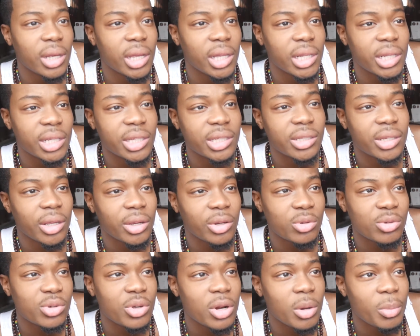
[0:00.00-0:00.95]
And he said he
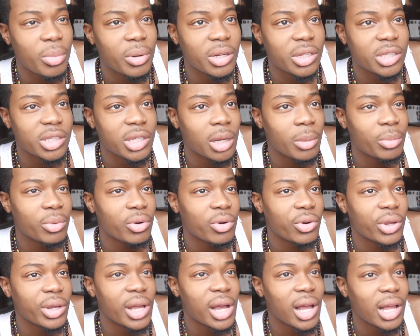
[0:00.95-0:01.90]
was going to put a
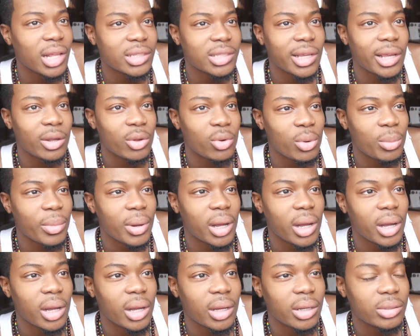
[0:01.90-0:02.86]
temporary contact on my
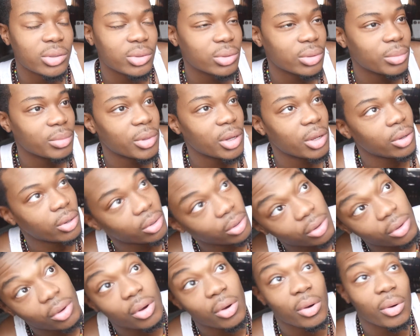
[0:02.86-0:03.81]
eyes. So I'm like,
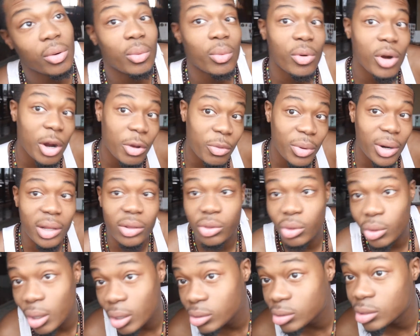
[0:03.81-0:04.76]
oh, right when I
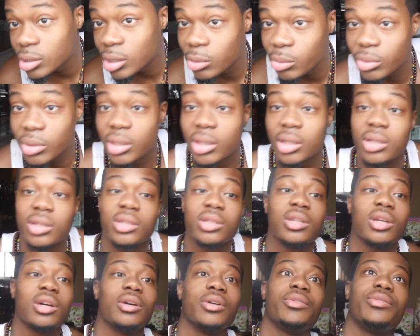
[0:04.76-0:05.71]
thought I was done with these
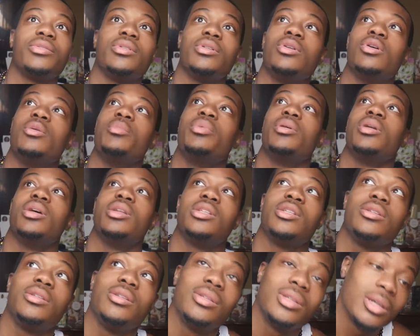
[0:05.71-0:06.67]
stuff, he going to put a
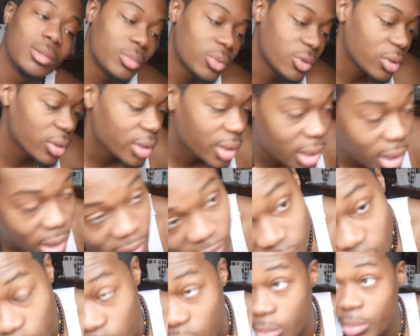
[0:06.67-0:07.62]
temporary
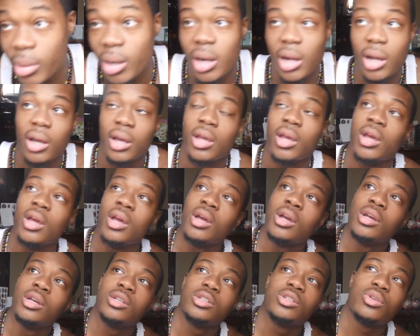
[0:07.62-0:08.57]
contact on my eye.
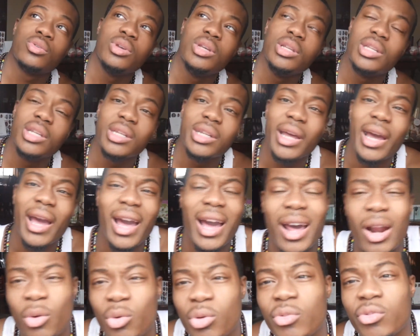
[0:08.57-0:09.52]
So he did that.
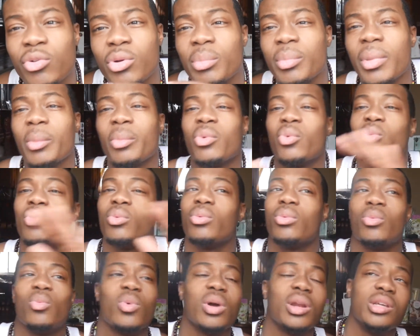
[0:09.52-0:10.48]
I don't even remember
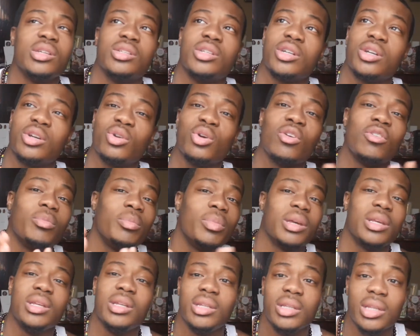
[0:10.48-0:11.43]
when he took it off,
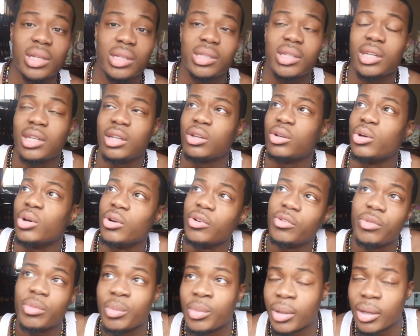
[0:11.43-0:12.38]
but he did take it
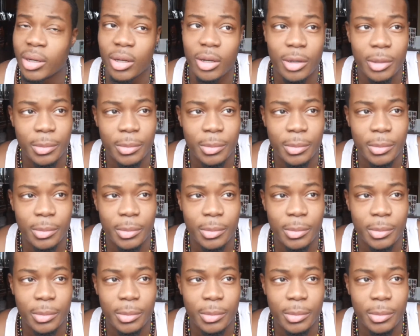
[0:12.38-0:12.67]
off. But